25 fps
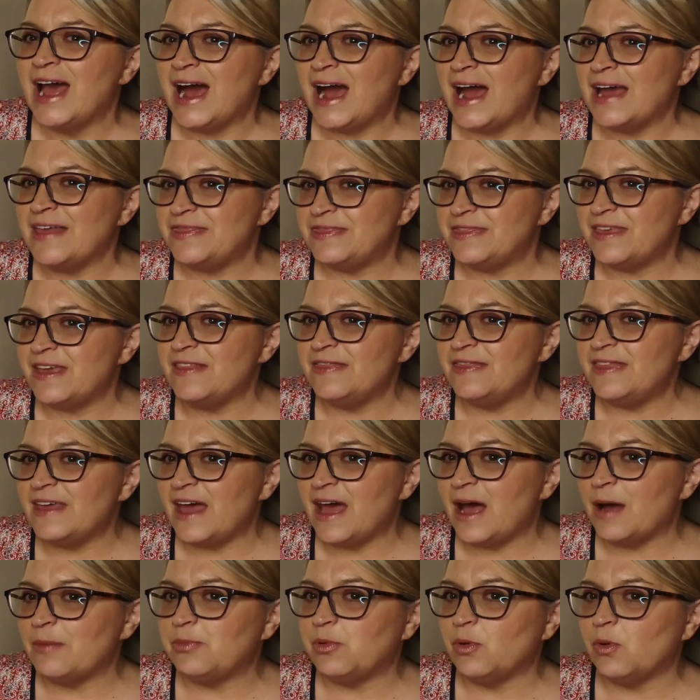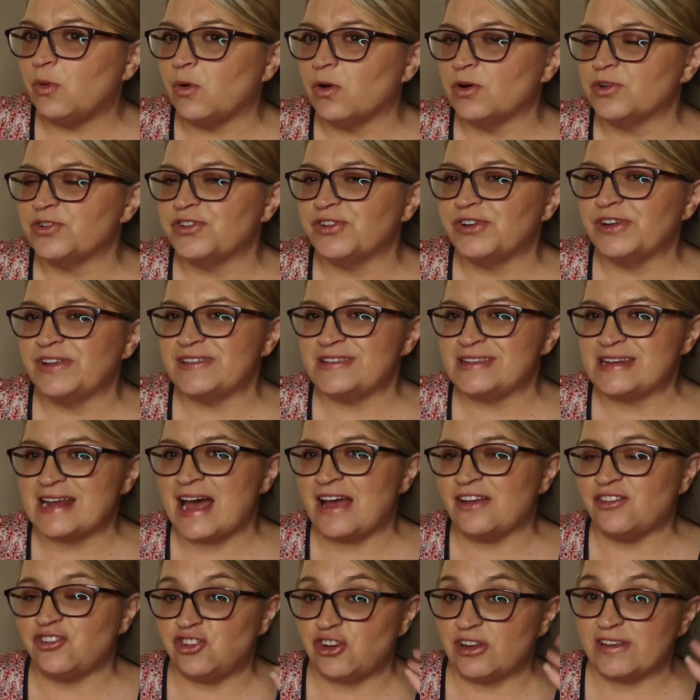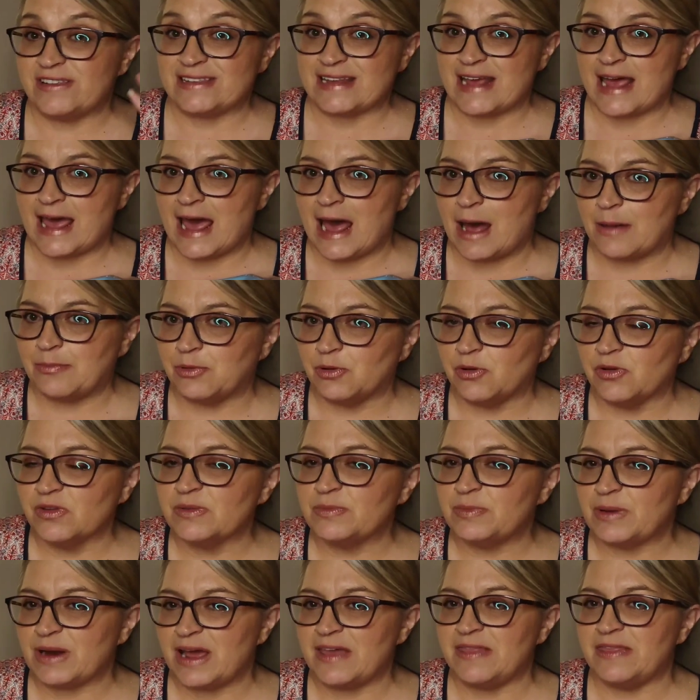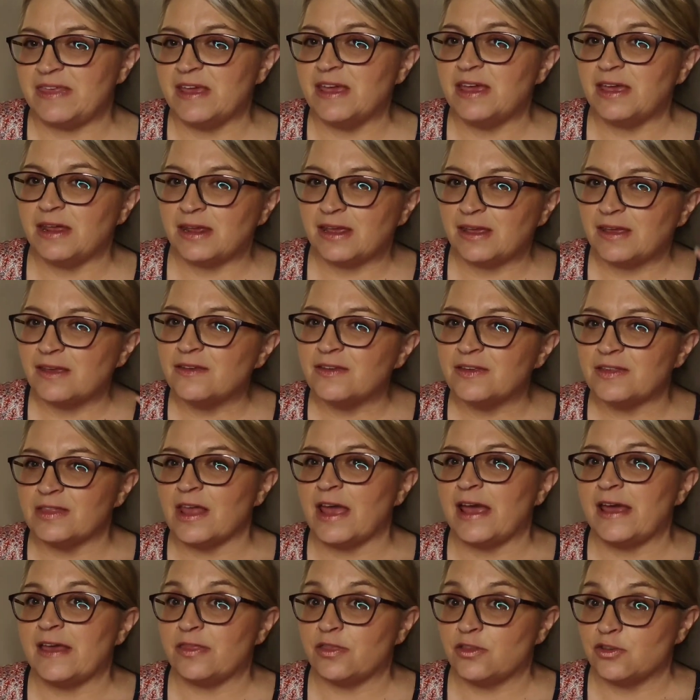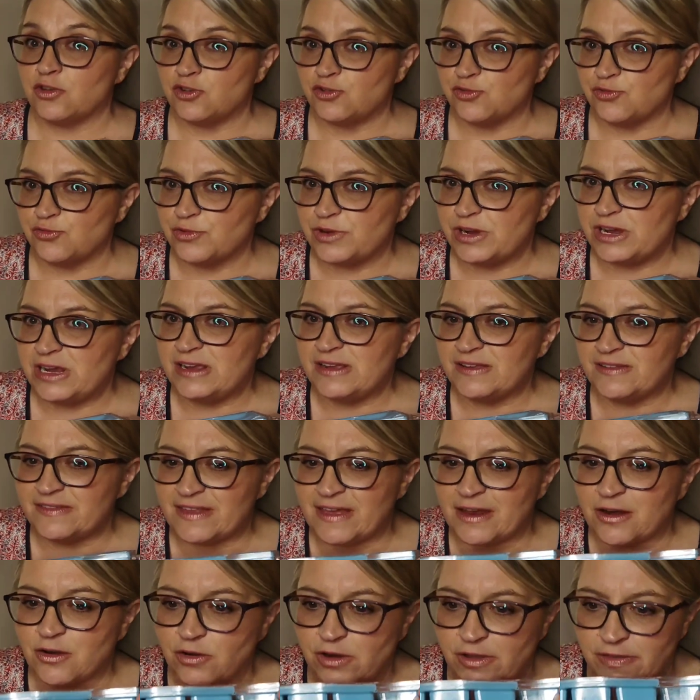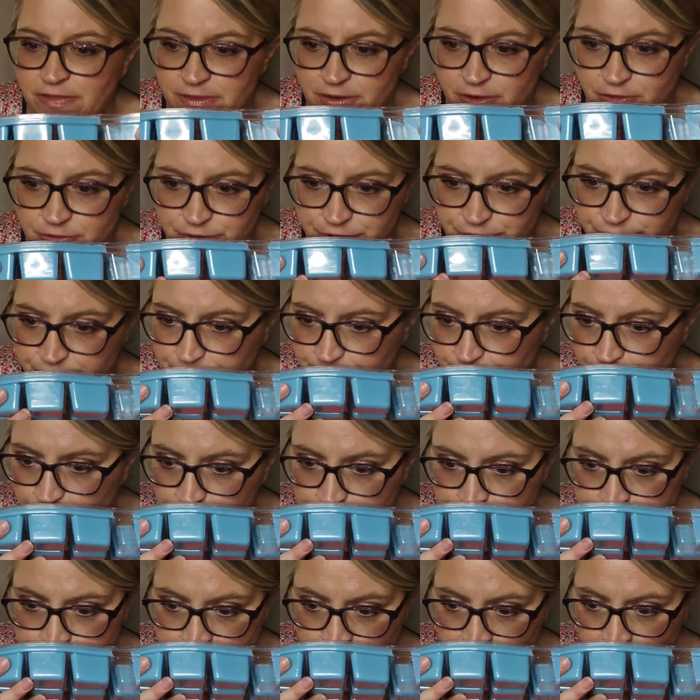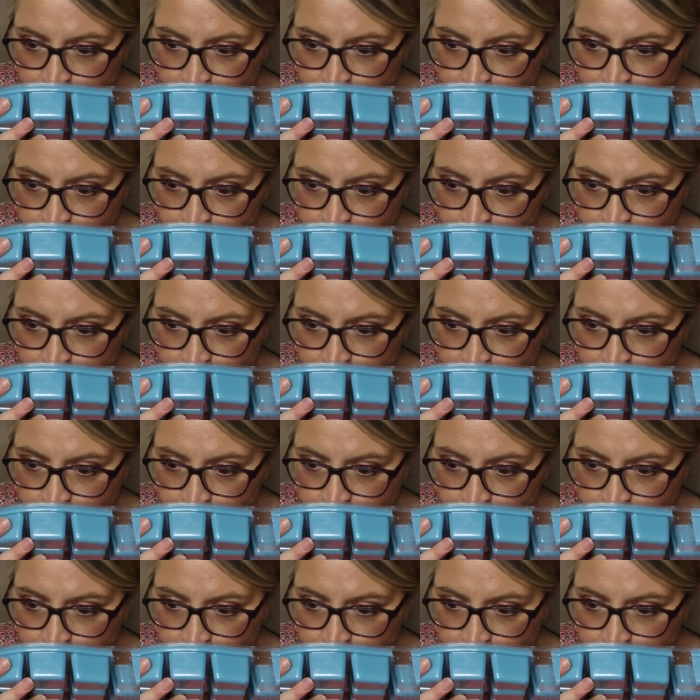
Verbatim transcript: I think the apple orchard is not just apples, but I think it is like the trees that are in there too.